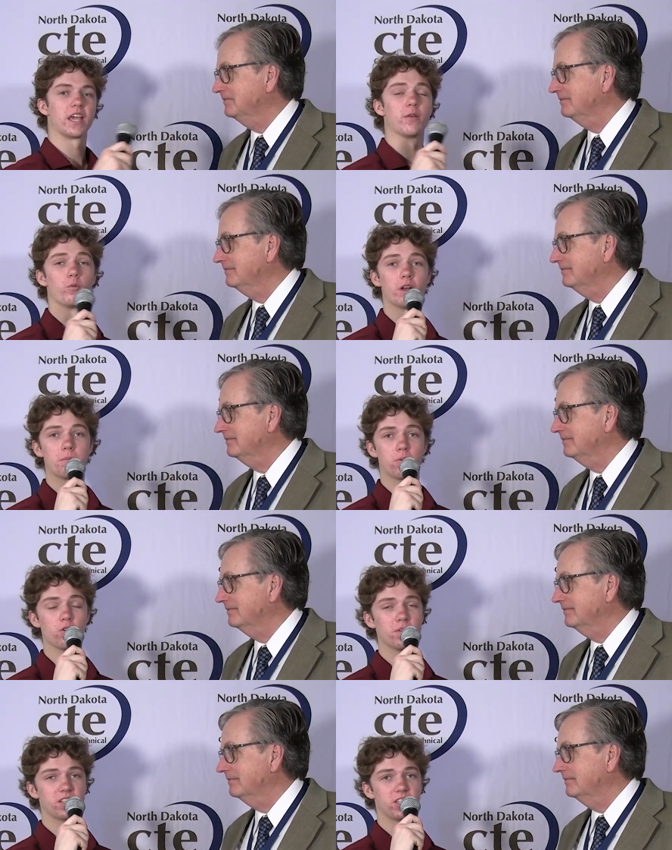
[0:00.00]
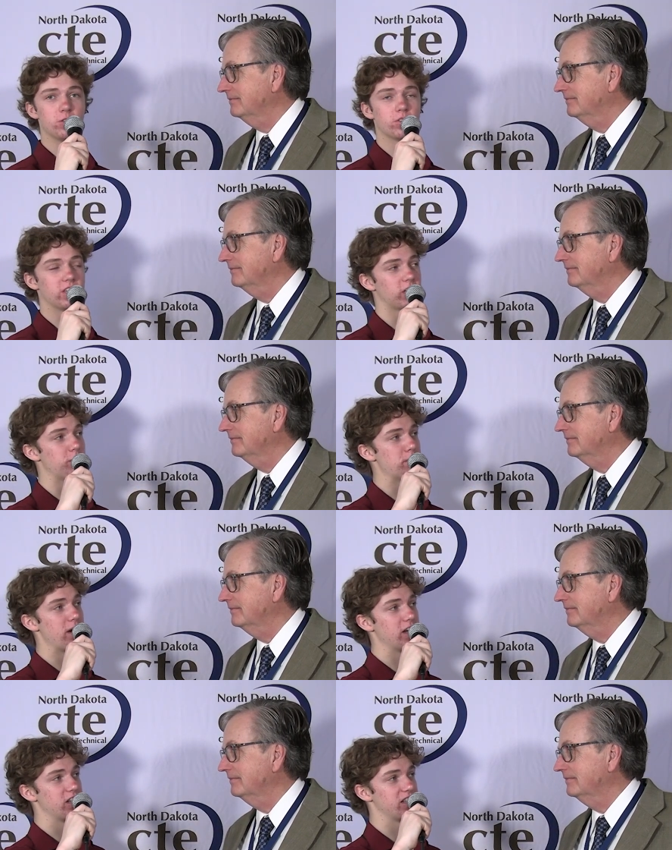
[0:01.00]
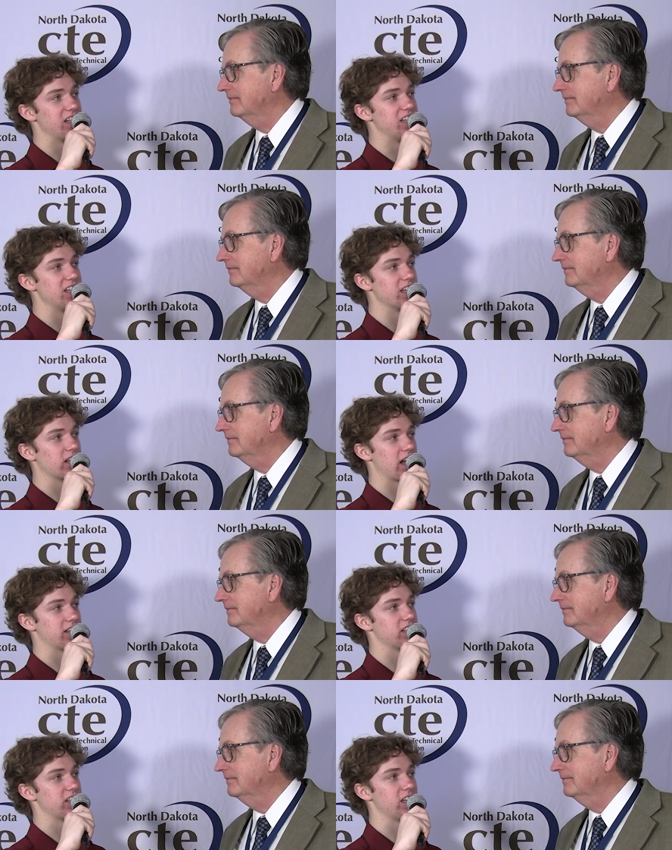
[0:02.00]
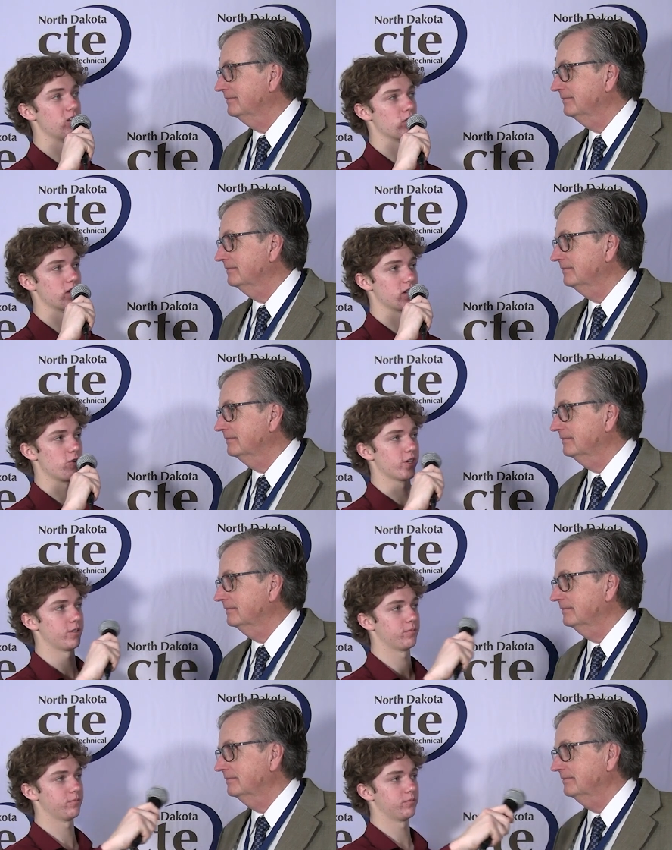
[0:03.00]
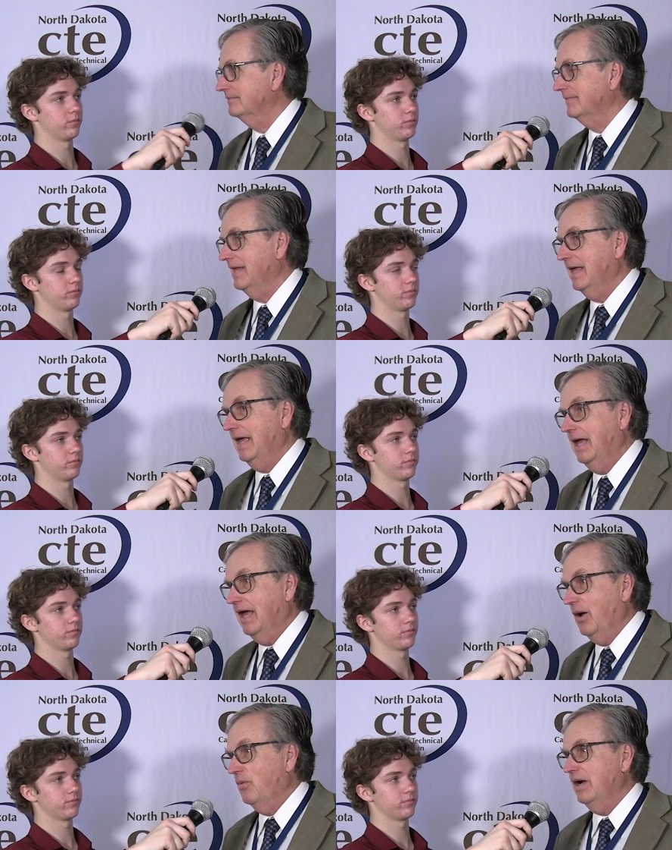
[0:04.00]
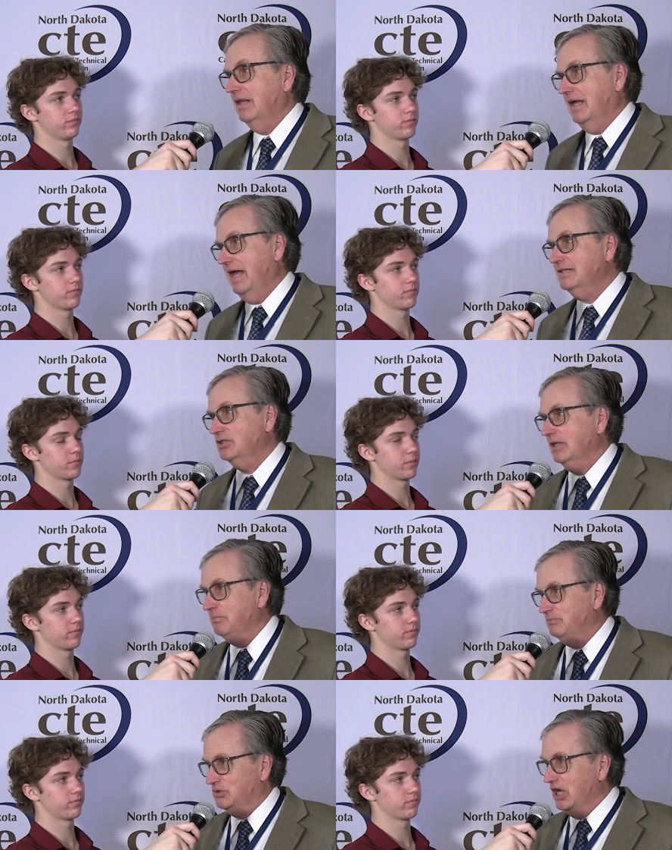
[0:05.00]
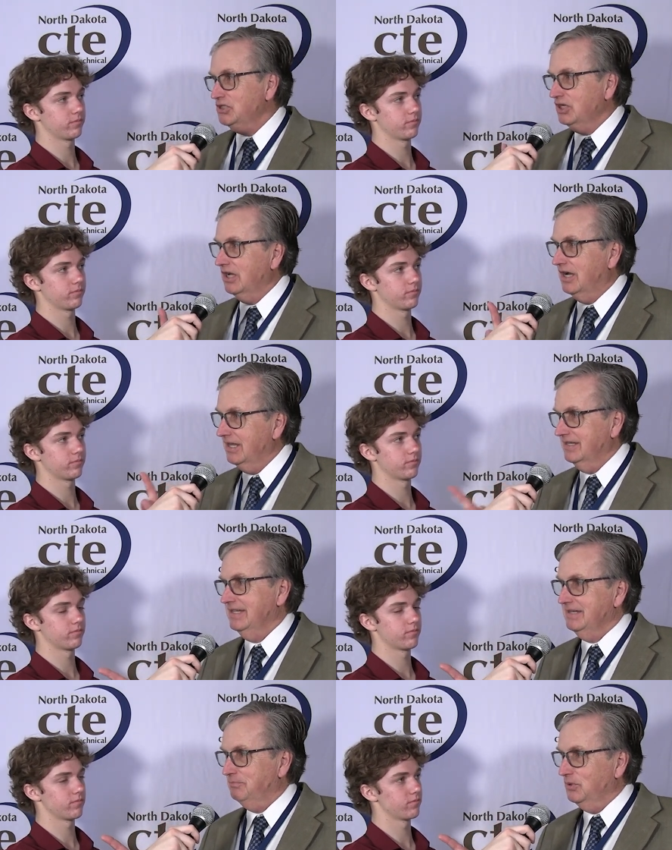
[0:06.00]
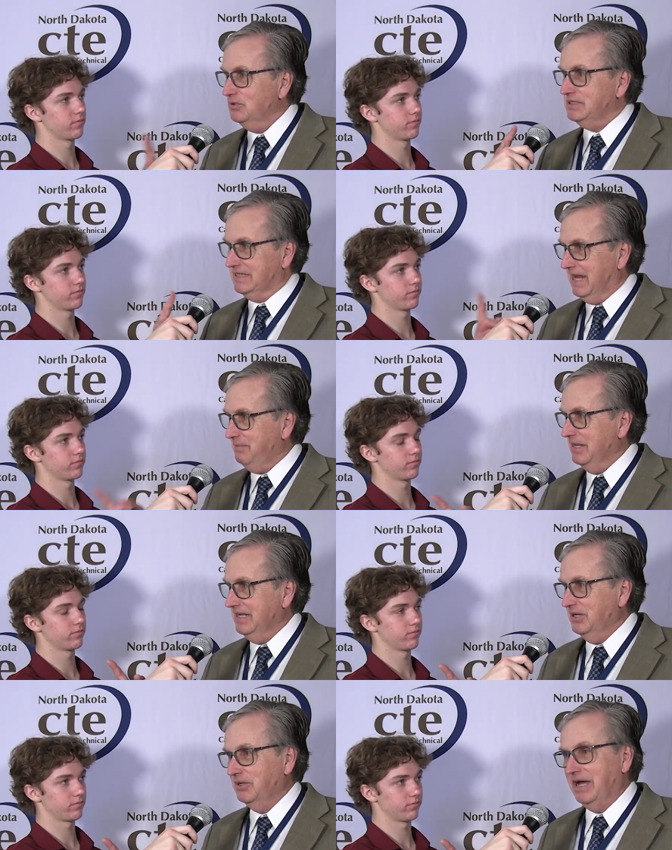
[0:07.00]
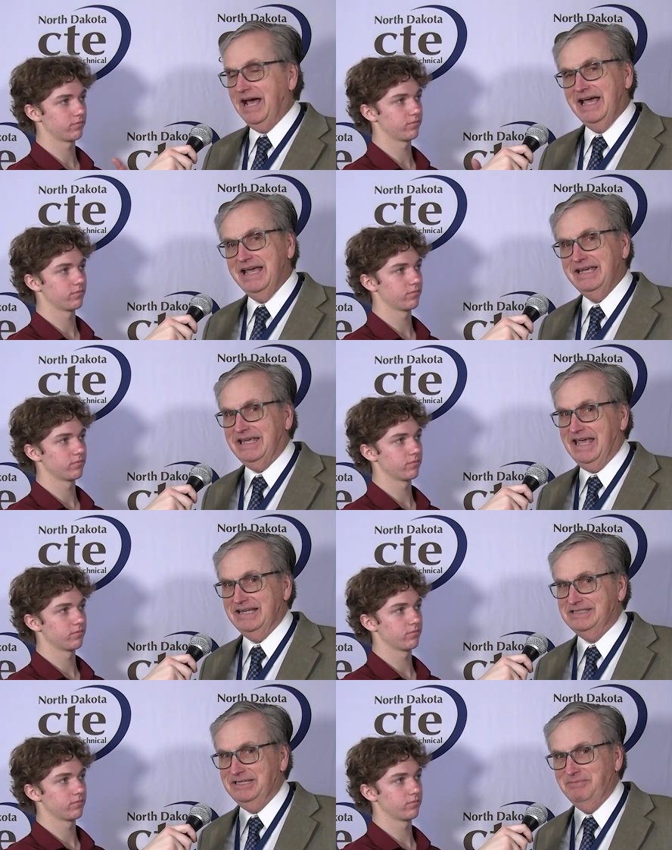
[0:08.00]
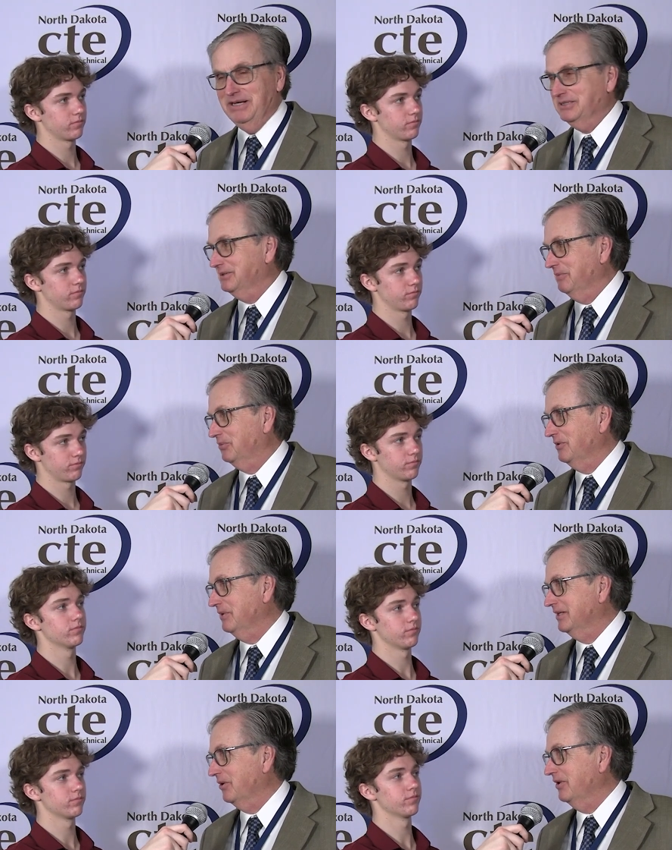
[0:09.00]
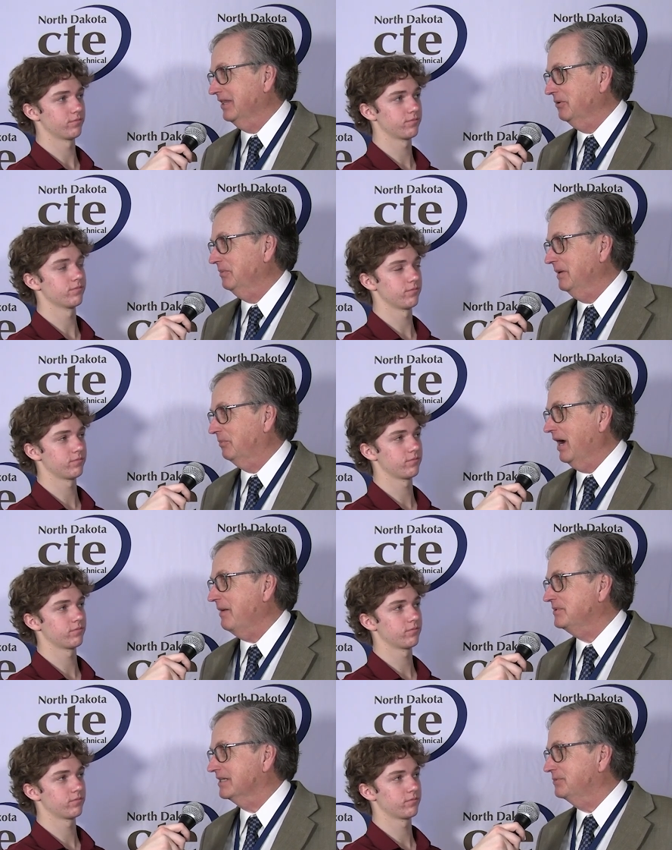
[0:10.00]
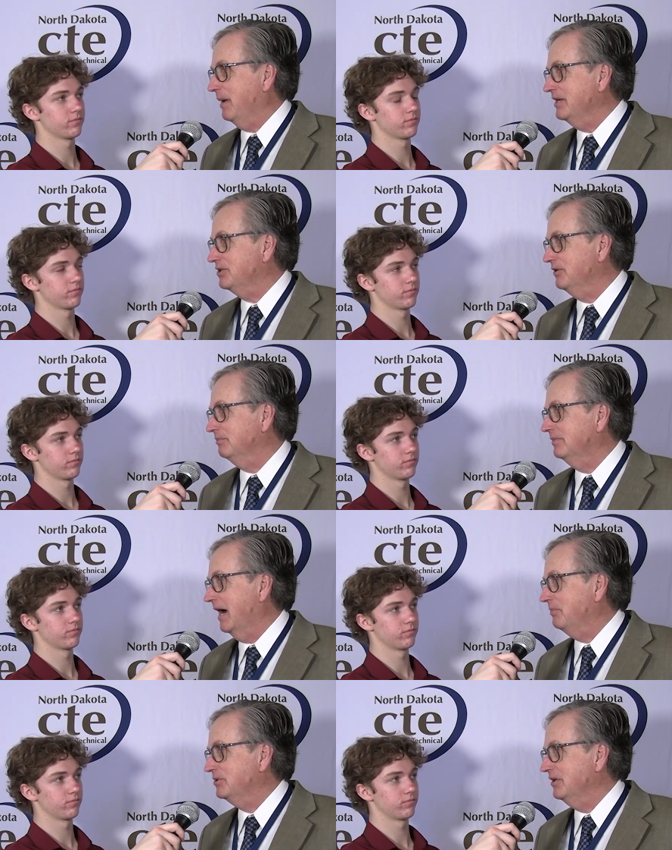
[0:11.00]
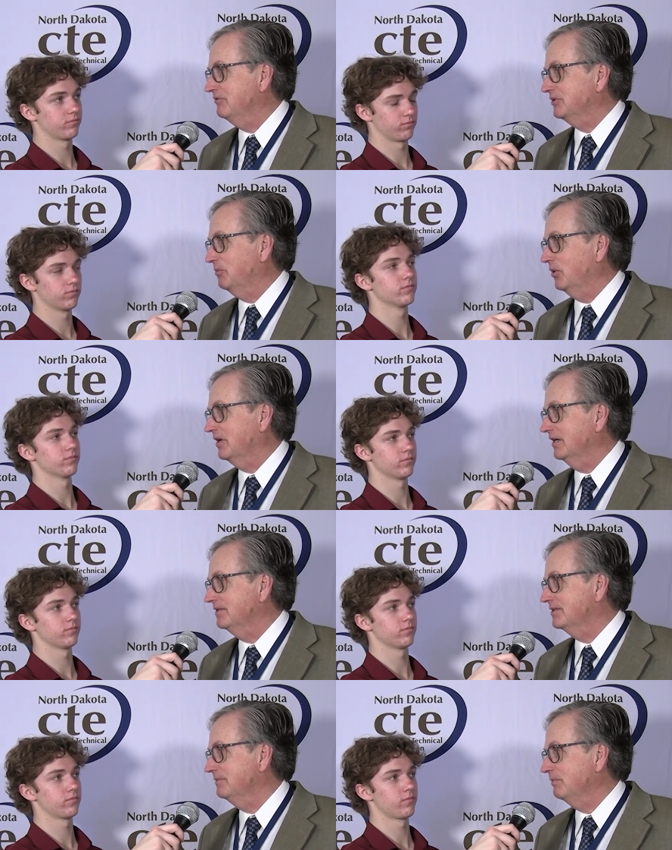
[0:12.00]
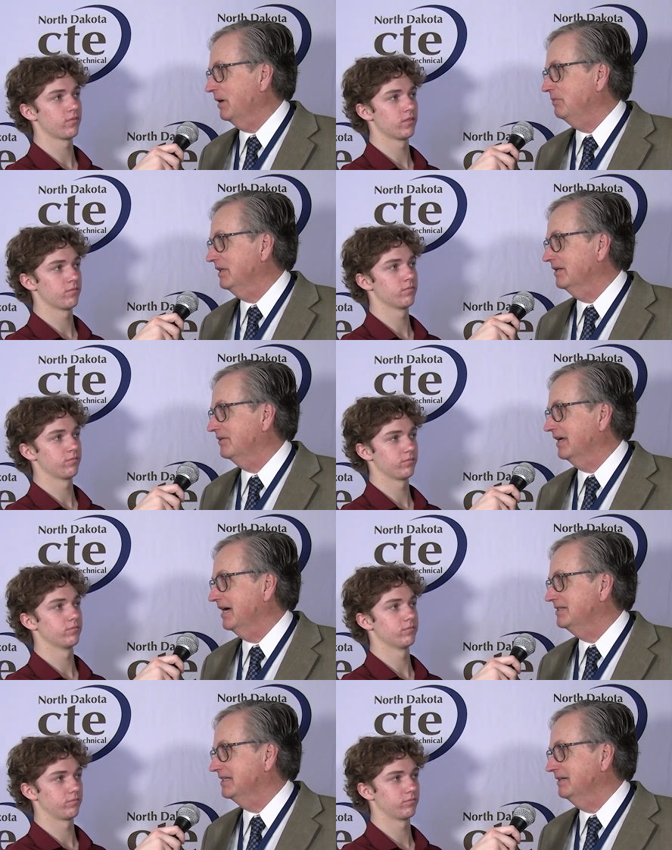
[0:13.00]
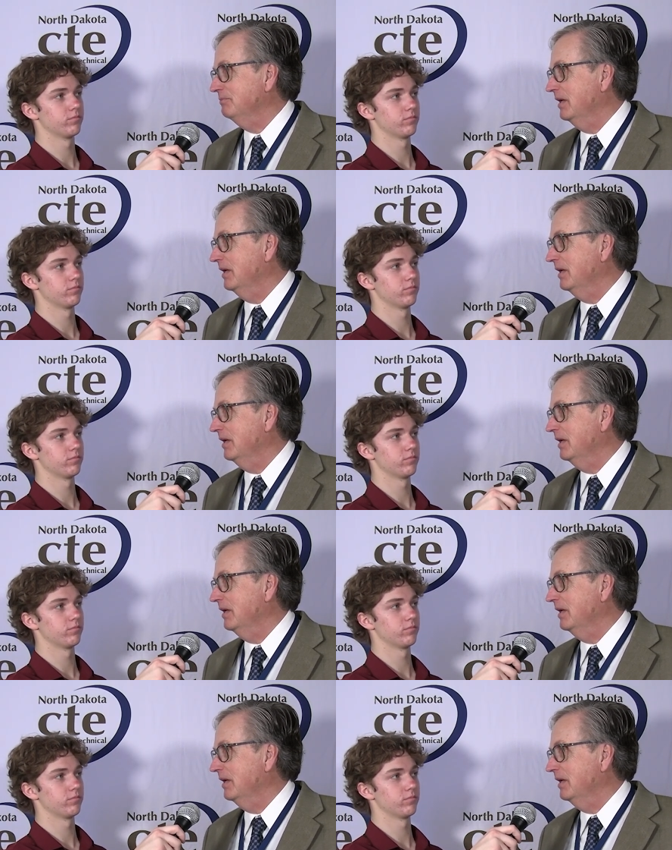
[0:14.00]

Speaker 1: And what improvements do you think could be made to CTE classes in North Dakota? Well, actually, judging on the booths that I've been here, I can't see much improvement. The only thing would be perhaps expansion opportunities for more kids. That would be the thing I'd see.